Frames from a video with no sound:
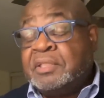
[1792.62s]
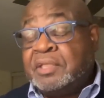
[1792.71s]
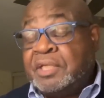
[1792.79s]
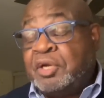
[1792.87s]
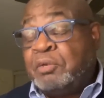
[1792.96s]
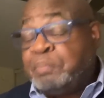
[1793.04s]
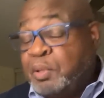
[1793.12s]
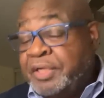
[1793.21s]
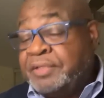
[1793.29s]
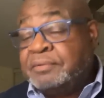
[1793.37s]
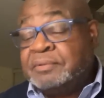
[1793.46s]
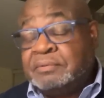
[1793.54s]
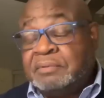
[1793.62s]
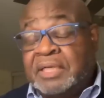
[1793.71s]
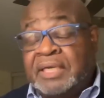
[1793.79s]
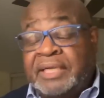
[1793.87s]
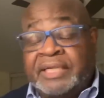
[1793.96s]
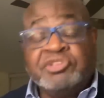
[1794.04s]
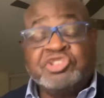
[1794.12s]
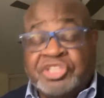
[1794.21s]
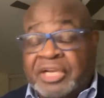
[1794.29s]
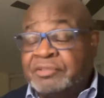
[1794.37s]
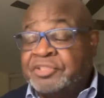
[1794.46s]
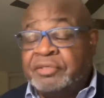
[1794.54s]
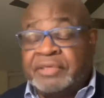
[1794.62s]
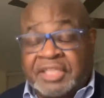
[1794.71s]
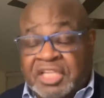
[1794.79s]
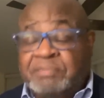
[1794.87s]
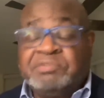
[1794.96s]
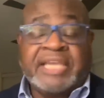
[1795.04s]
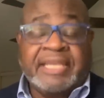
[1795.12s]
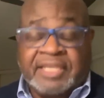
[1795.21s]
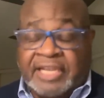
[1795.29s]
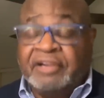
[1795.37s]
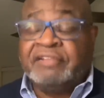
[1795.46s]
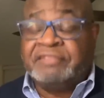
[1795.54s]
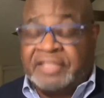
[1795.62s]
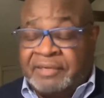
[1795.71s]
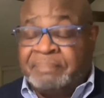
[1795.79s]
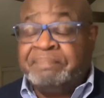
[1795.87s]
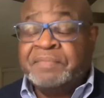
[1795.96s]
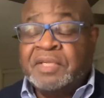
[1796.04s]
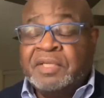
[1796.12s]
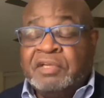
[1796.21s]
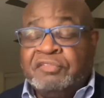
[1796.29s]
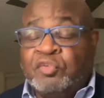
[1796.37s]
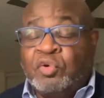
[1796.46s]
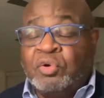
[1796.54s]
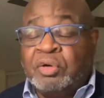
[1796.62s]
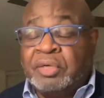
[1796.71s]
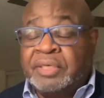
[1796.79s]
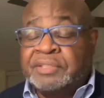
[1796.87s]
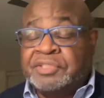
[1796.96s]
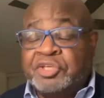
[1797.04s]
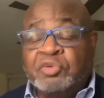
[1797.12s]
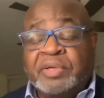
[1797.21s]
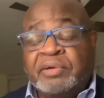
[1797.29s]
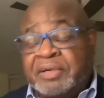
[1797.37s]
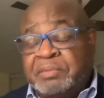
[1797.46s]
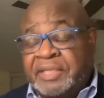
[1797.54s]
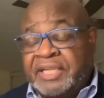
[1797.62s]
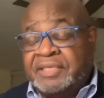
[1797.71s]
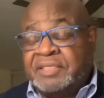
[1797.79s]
you know, put uh, in shelter and keep take care of them for until we were able to get